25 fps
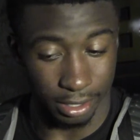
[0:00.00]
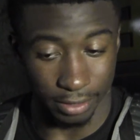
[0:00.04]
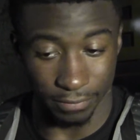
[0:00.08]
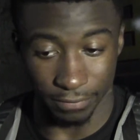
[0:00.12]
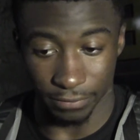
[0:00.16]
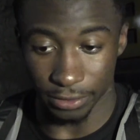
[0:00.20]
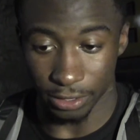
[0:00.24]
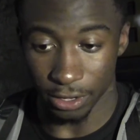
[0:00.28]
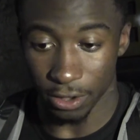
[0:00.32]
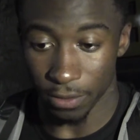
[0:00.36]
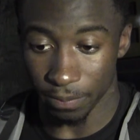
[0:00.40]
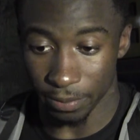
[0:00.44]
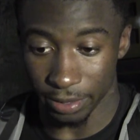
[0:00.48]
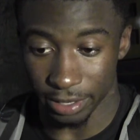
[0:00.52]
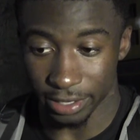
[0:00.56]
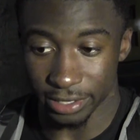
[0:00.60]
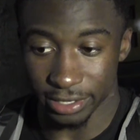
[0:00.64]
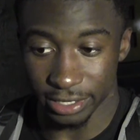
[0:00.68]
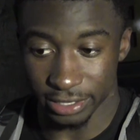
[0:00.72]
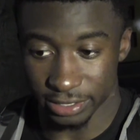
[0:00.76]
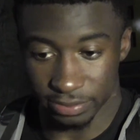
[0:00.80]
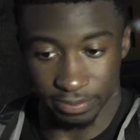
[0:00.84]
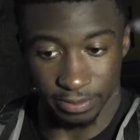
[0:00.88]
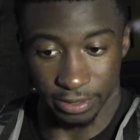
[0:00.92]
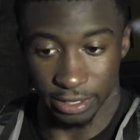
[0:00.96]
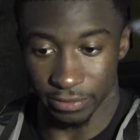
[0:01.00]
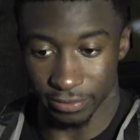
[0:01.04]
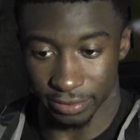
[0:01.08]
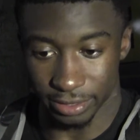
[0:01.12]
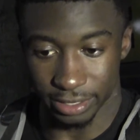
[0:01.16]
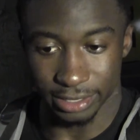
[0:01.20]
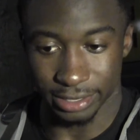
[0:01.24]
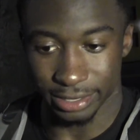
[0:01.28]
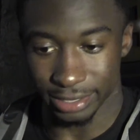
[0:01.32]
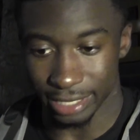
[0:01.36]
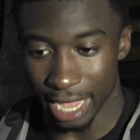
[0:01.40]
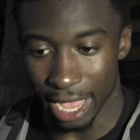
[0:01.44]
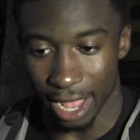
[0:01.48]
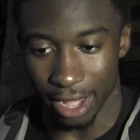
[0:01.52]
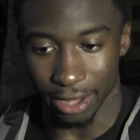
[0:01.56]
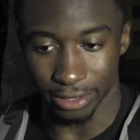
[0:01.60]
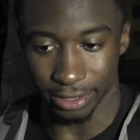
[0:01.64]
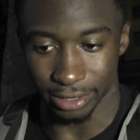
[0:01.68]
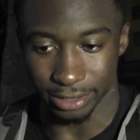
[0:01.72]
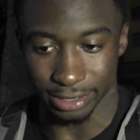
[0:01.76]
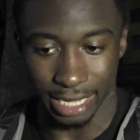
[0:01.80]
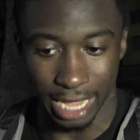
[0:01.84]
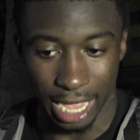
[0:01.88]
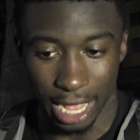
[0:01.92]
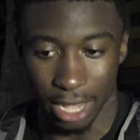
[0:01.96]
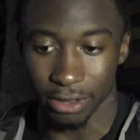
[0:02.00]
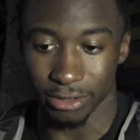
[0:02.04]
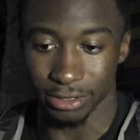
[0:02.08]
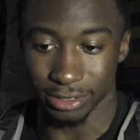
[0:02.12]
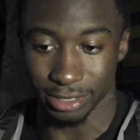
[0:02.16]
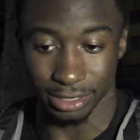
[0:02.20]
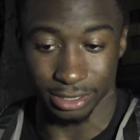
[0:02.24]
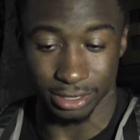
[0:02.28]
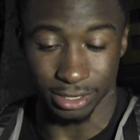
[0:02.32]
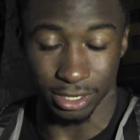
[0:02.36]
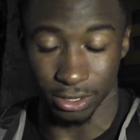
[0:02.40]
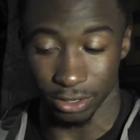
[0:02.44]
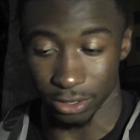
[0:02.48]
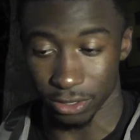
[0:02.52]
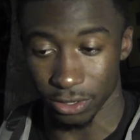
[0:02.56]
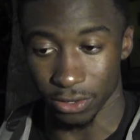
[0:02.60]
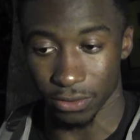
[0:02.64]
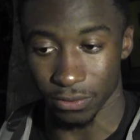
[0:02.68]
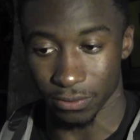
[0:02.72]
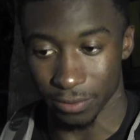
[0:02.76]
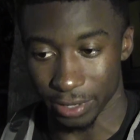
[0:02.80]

If we don't play discipline with this talent, the talent's just gonna go to